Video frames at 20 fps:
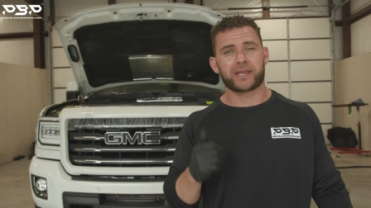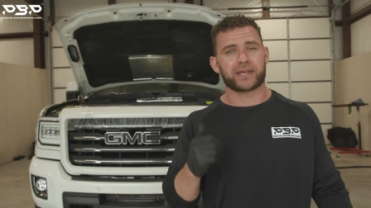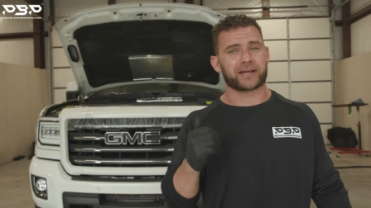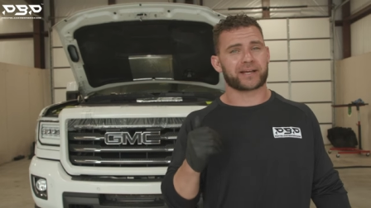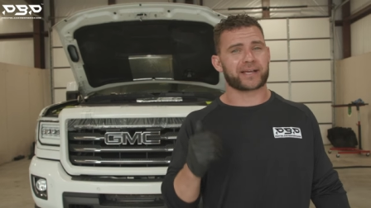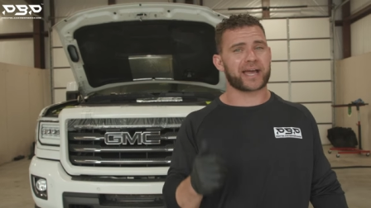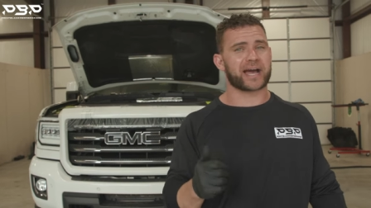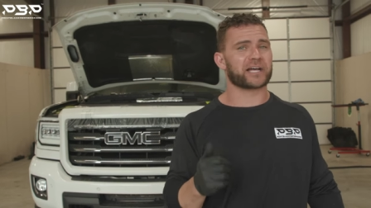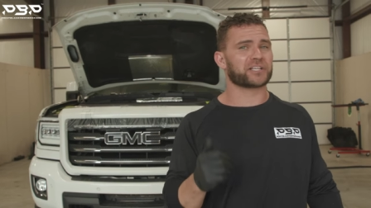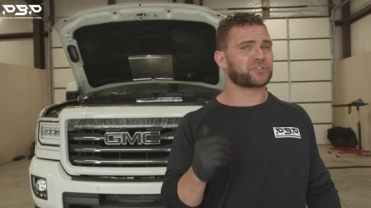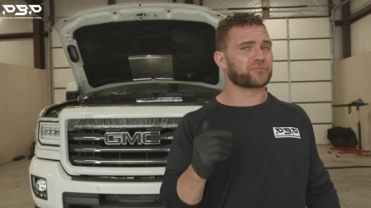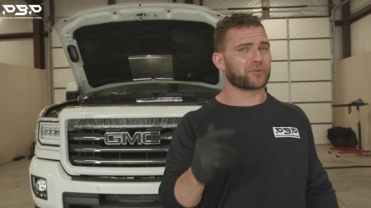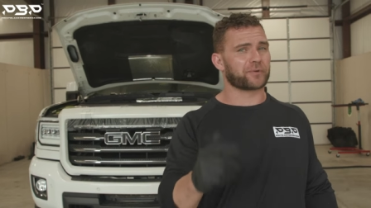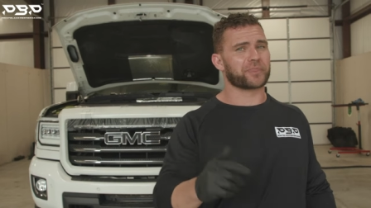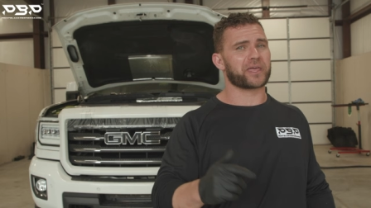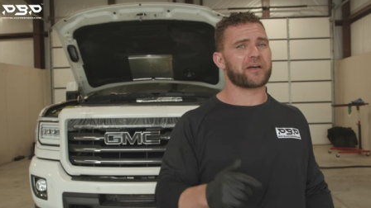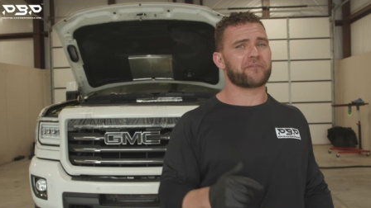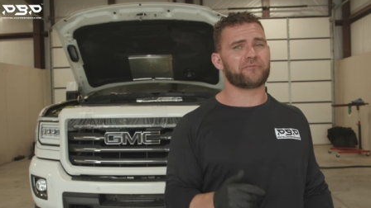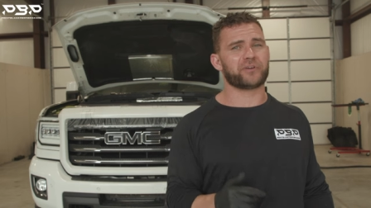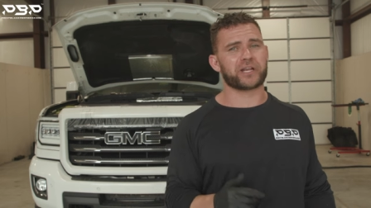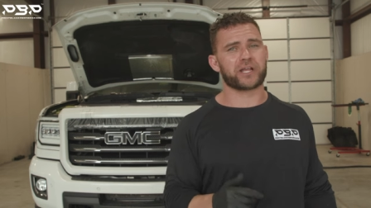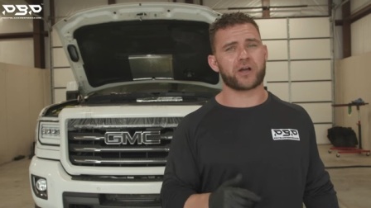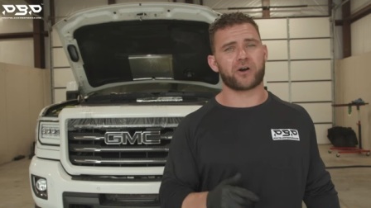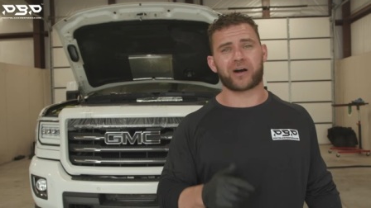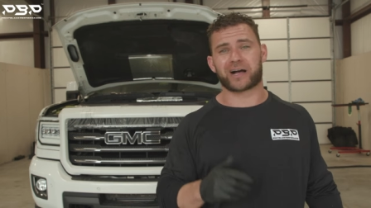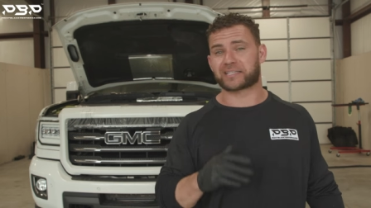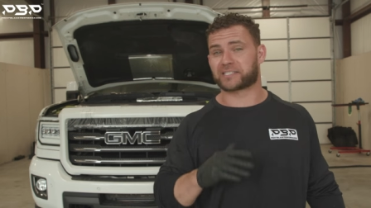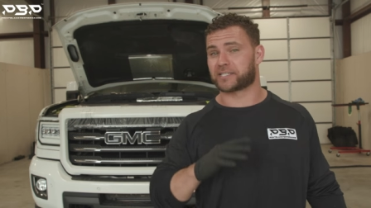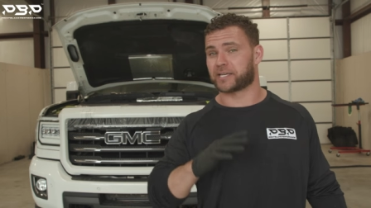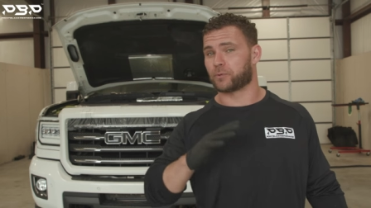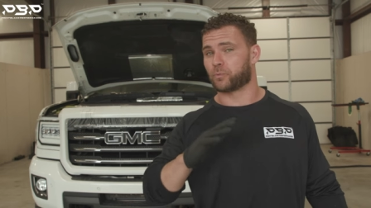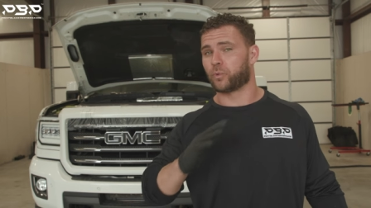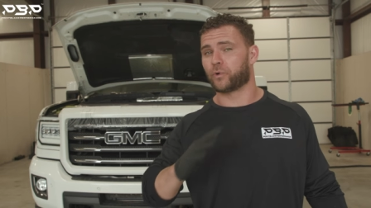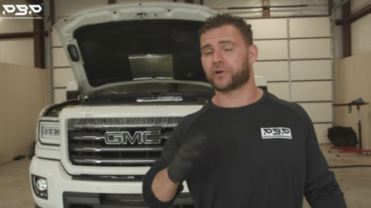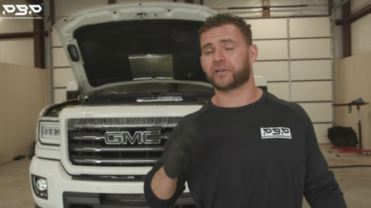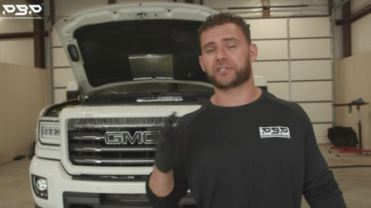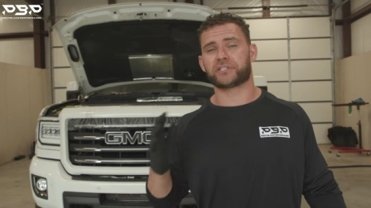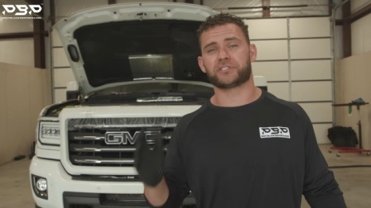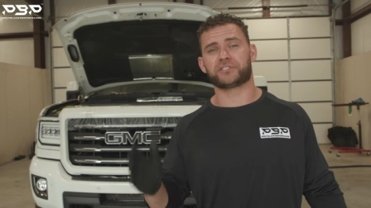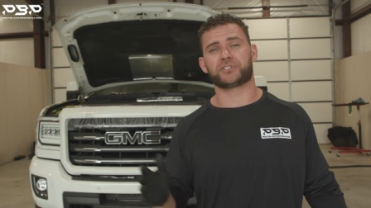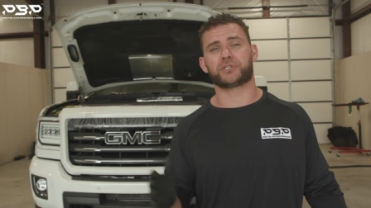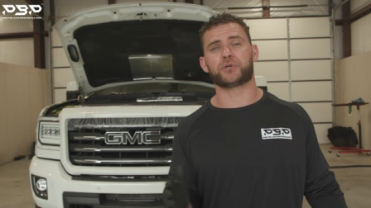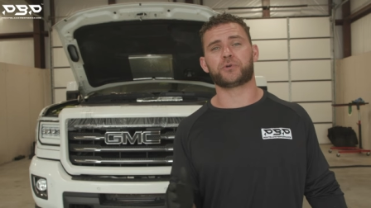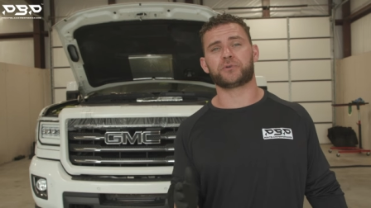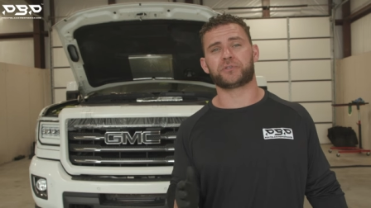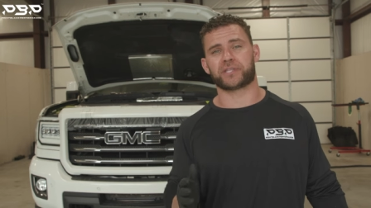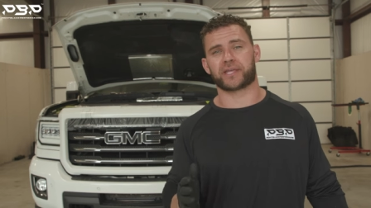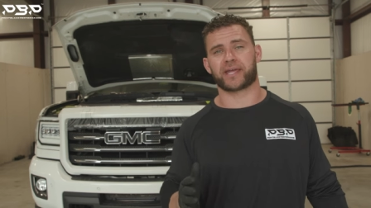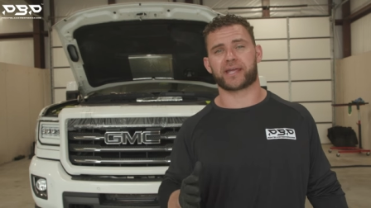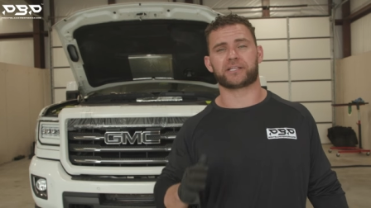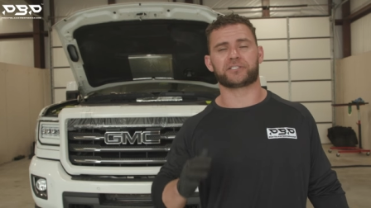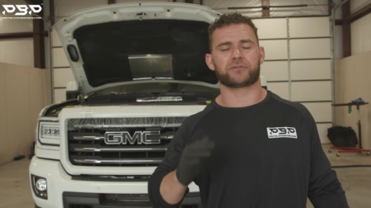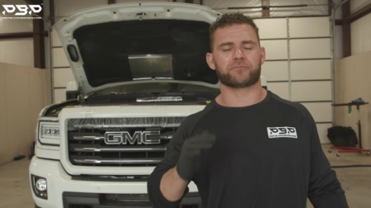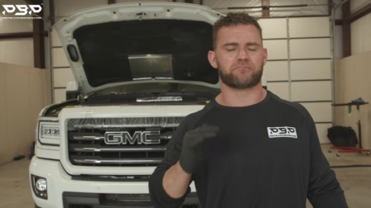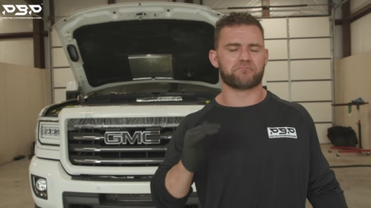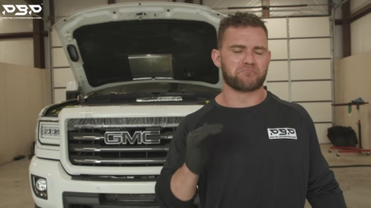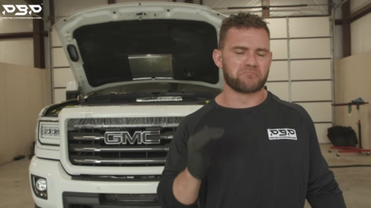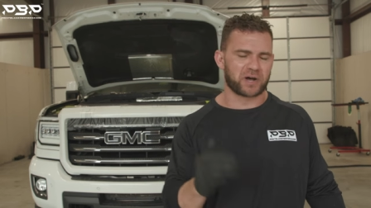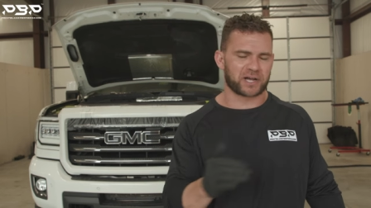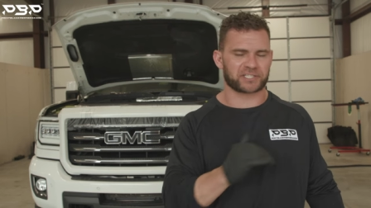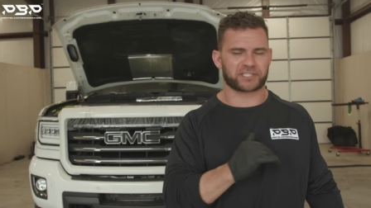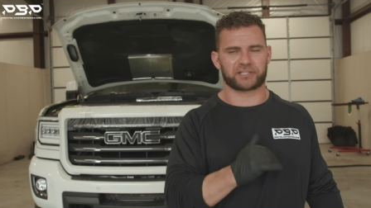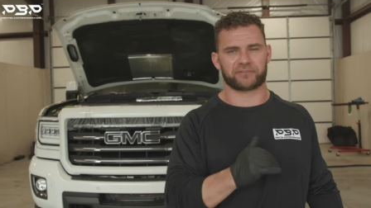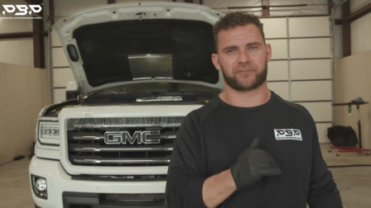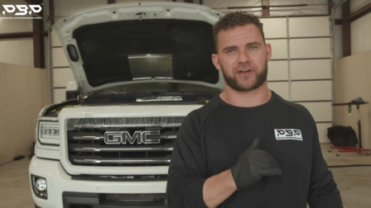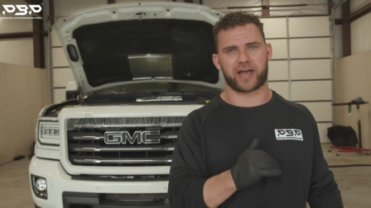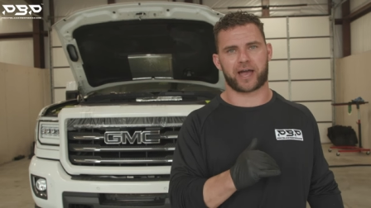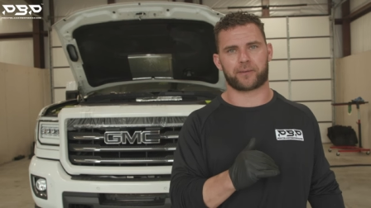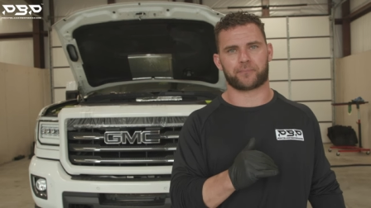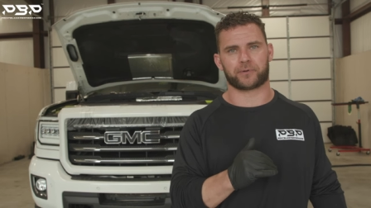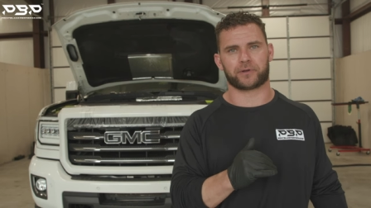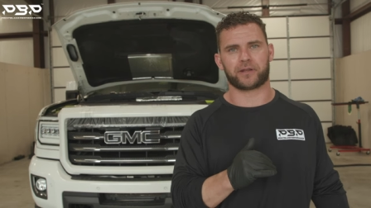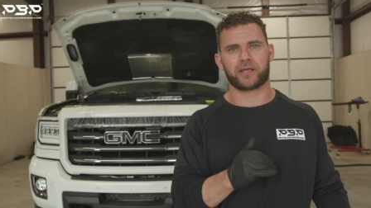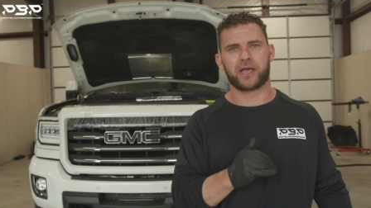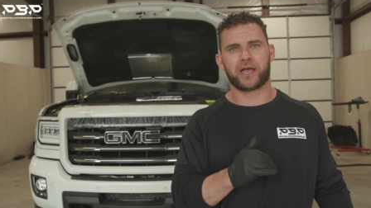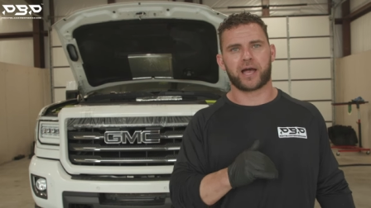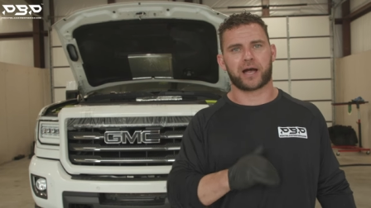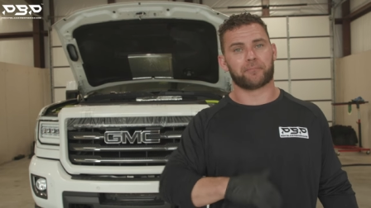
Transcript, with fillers: Now guys, from that video I said one of the two things must have happened.